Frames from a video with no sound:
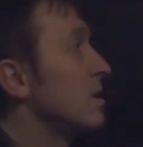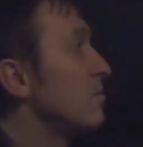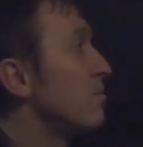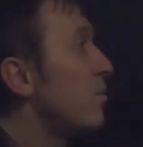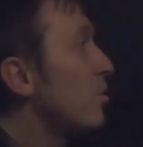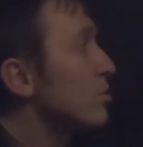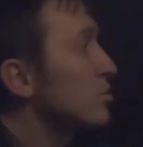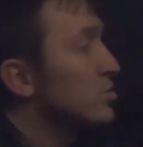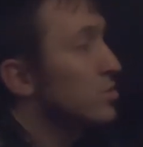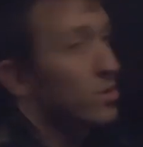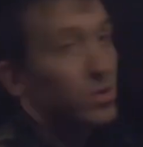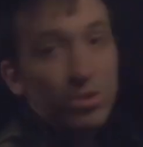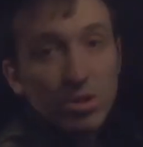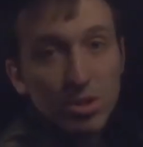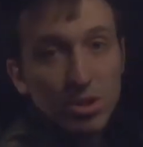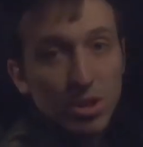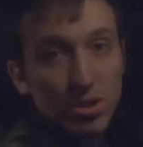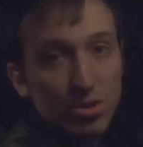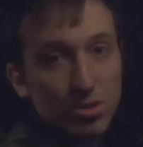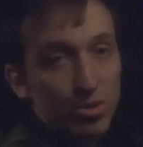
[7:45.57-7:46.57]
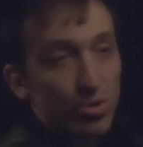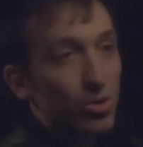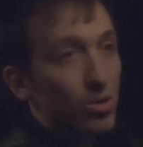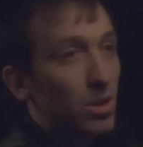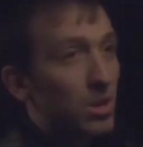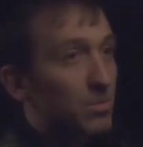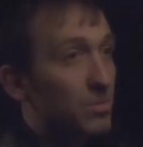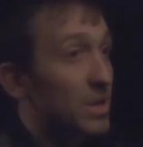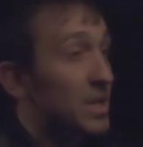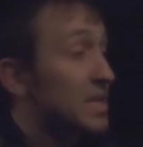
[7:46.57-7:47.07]
ball joint on the control
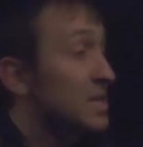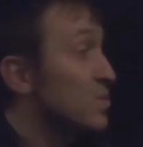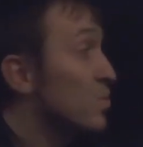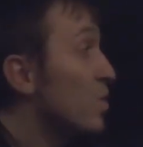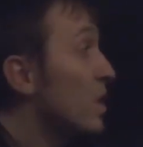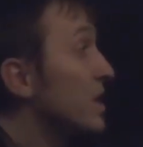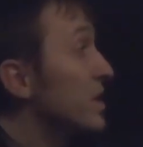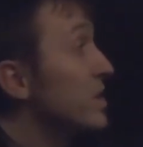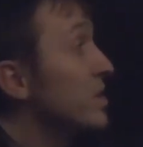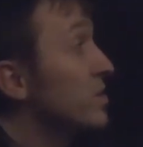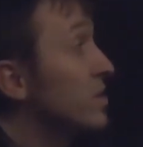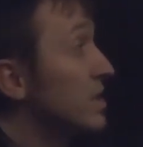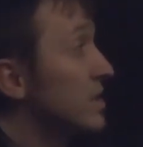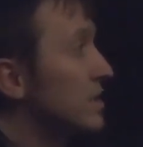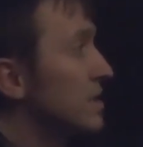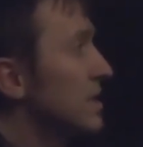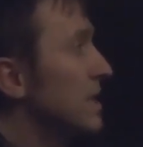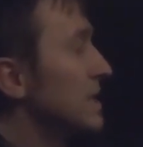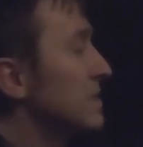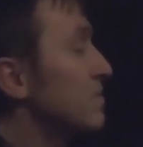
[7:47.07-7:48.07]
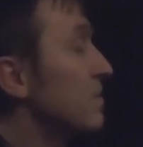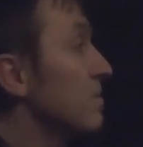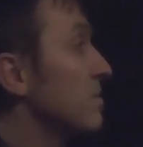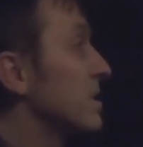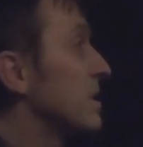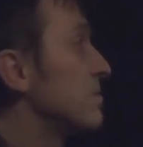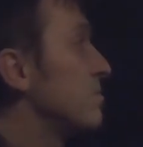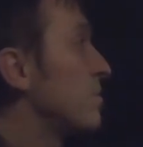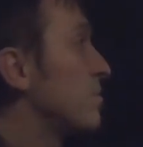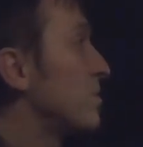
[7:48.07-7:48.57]
arm, and it's one unit. That's
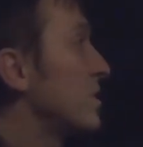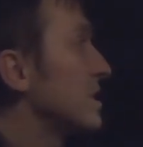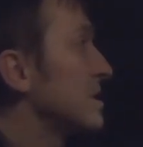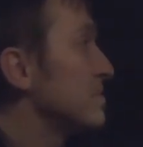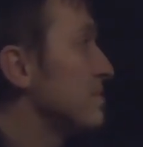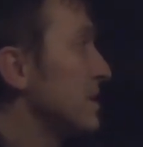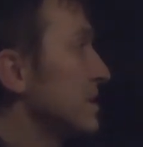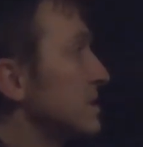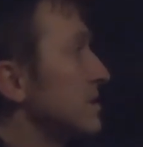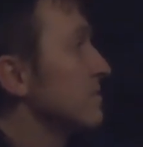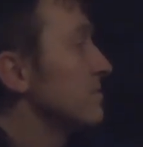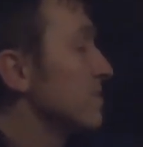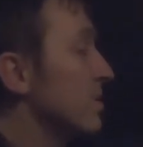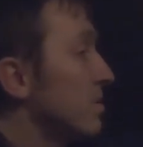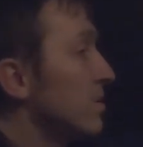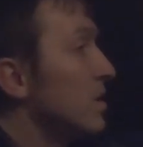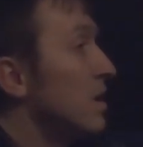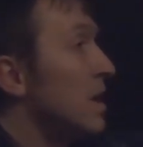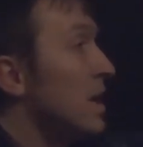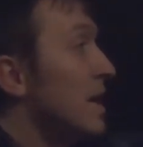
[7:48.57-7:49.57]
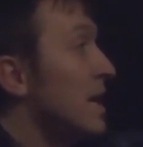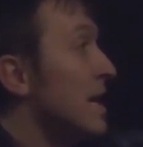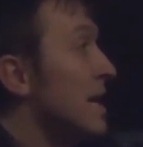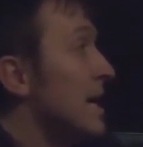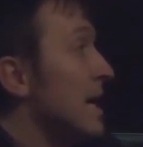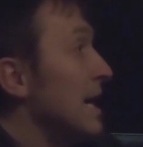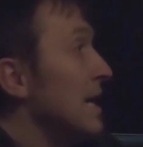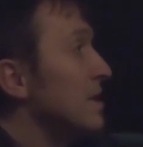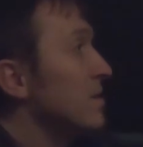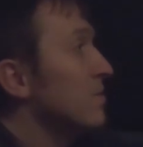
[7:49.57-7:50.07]
probably gonna be pretty expensive. So
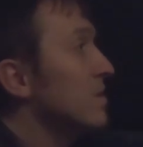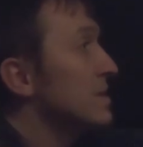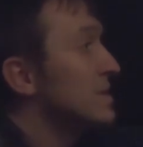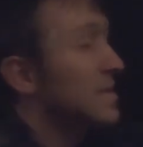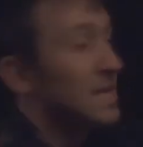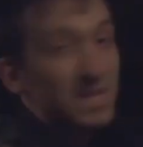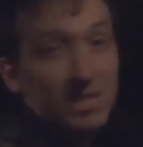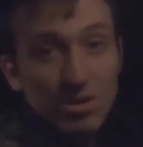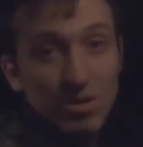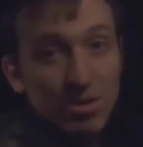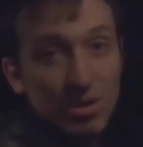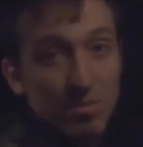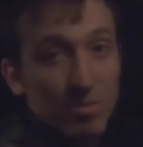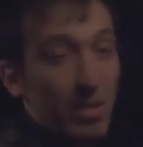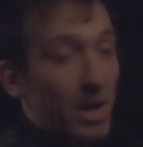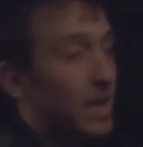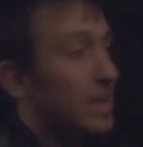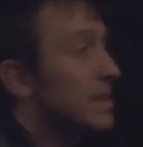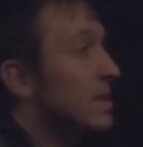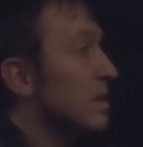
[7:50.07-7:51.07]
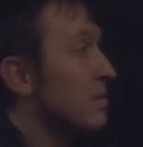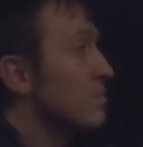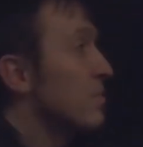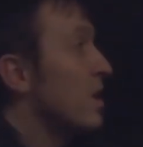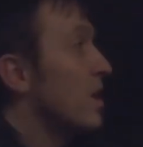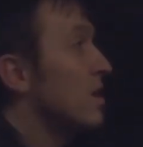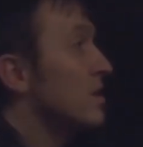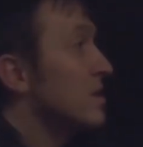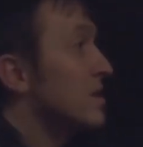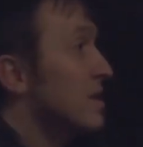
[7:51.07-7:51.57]
anyways, that's the only bad thing.
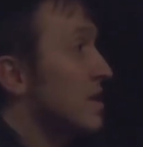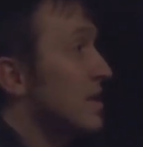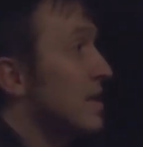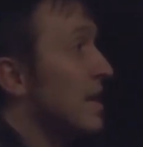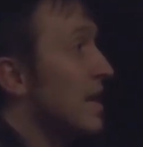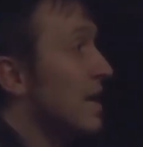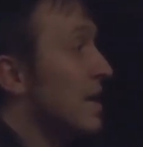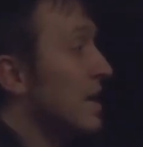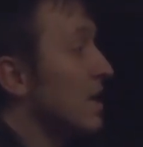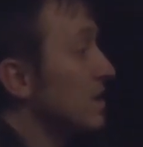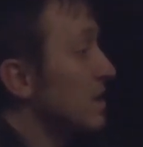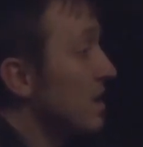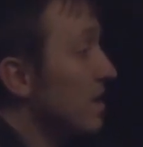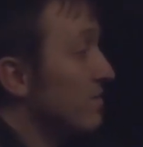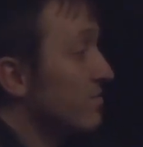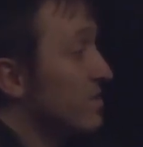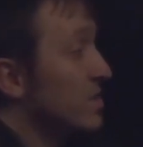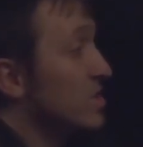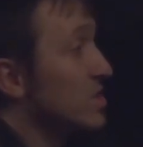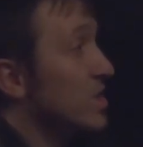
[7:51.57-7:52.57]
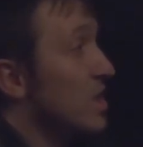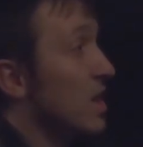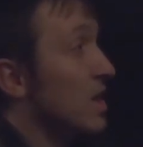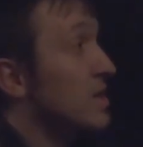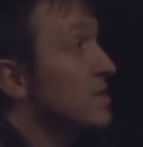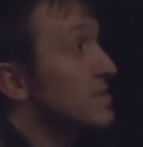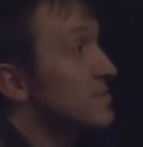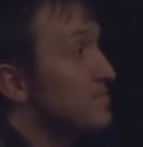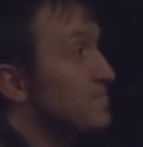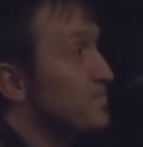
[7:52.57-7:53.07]
But other than that, I love the
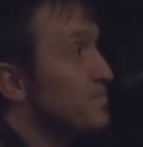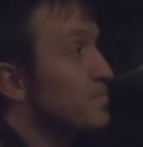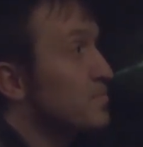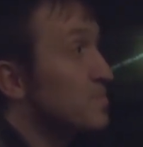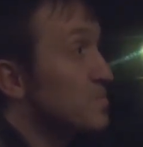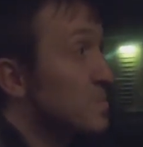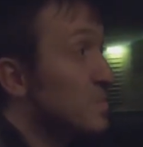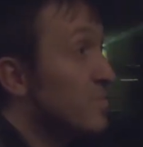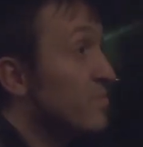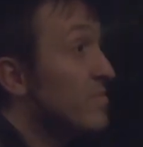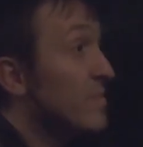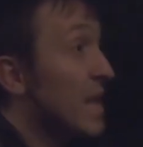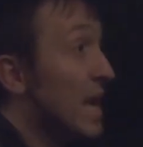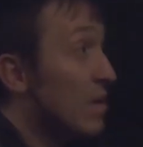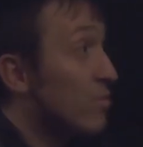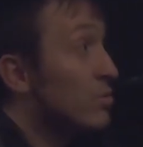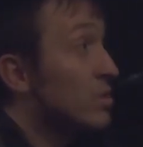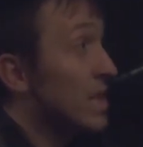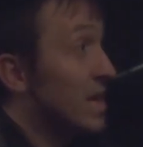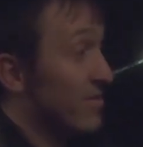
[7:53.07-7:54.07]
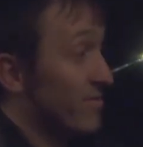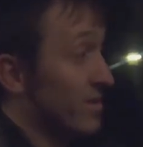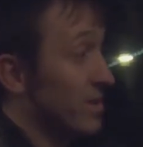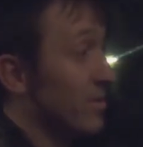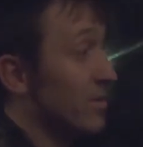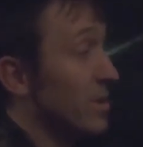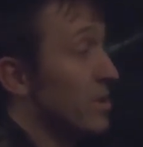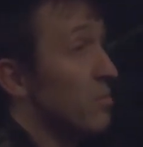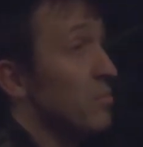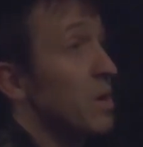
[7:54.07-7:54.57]
shocks. I would
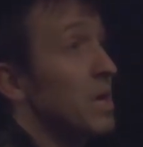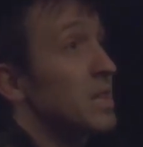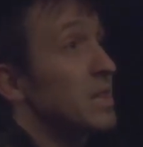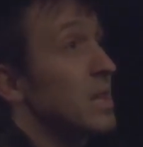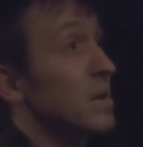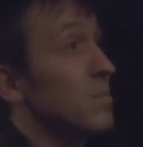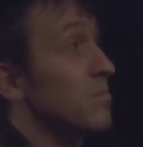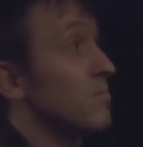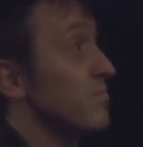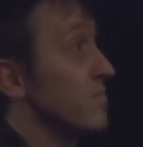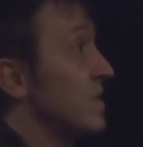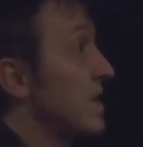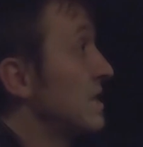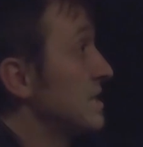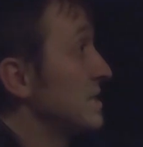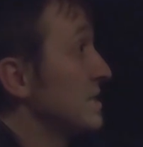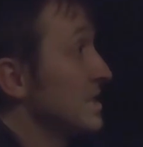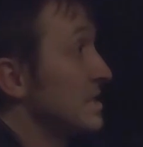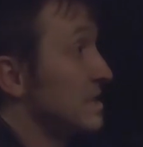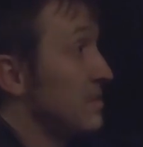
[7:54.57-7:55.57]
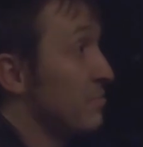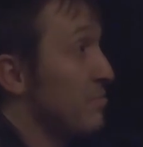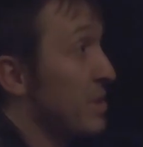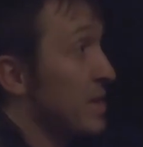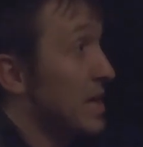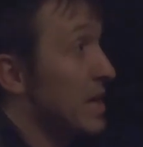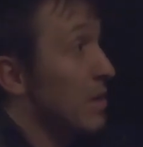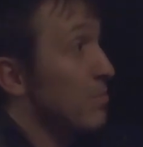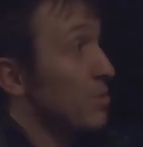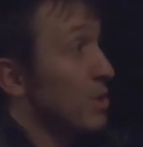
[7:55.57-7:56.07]
definitely recommend them. It's a
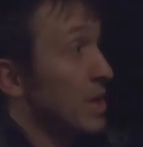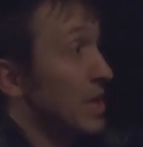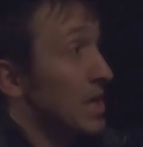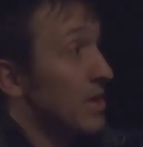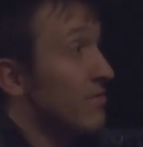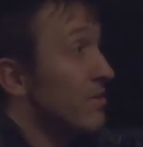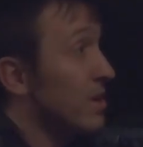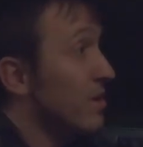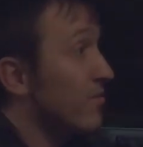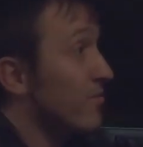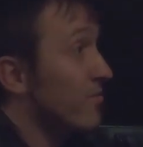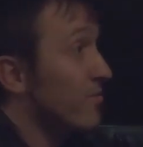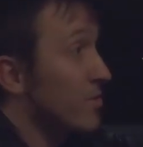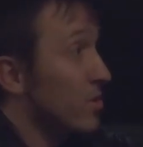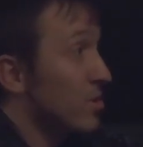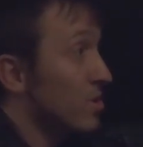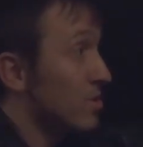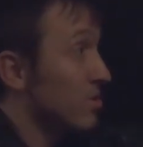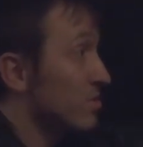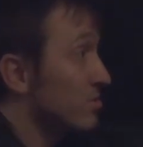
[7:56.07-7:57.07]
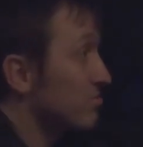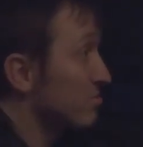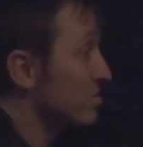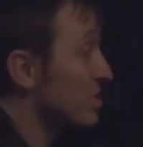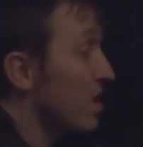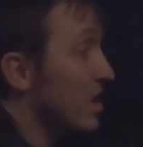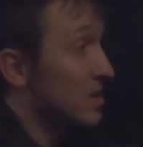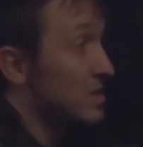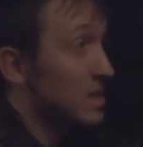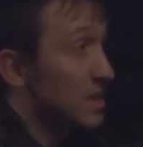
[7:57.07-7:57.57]
big upgrade. Even if your
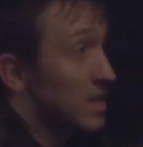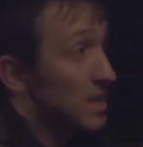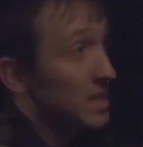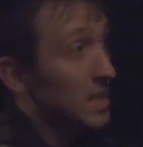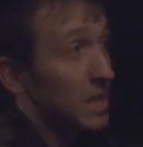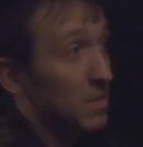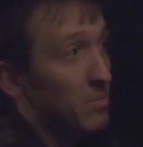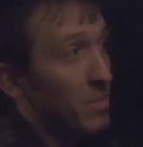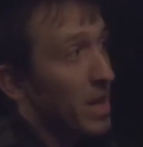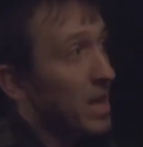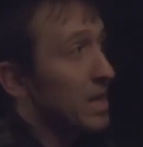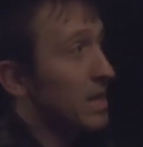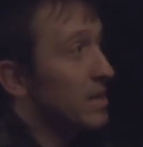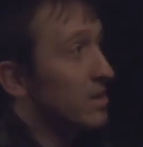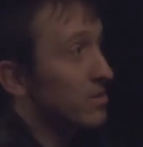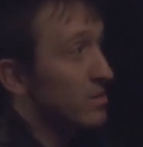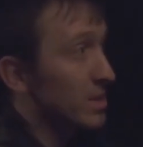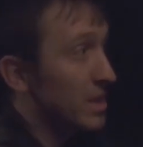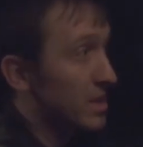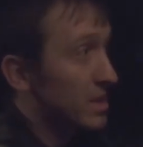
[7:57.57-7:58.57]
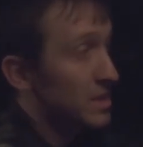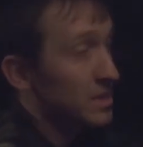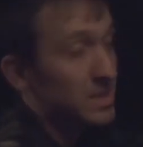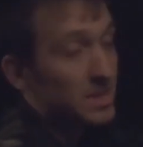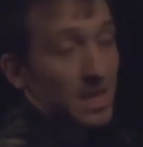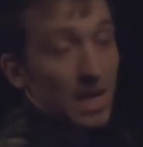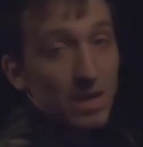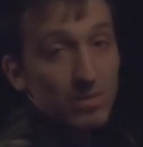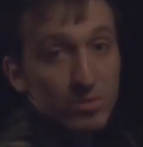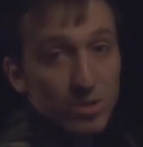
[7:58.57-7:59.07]
shocks are not that bad and you think it's
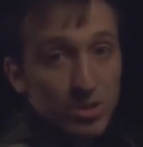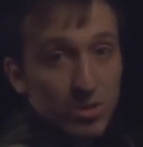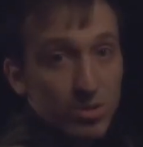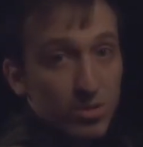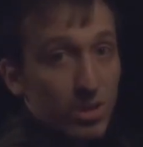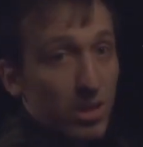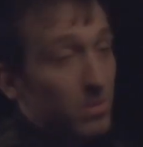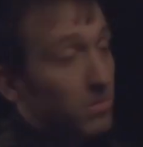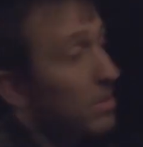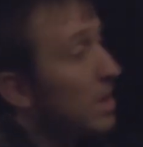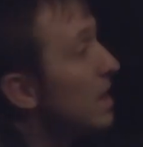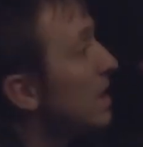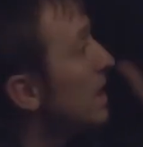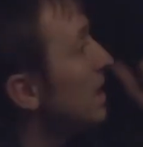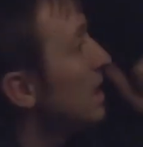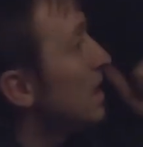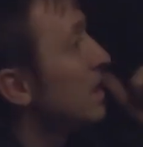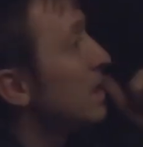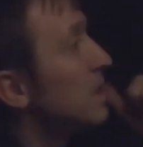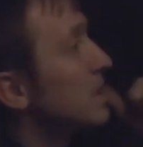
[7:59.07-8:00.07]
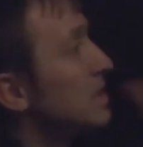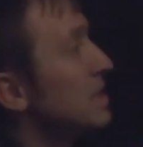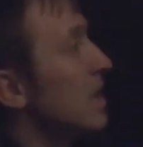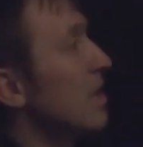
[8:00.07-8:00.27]
time to do them,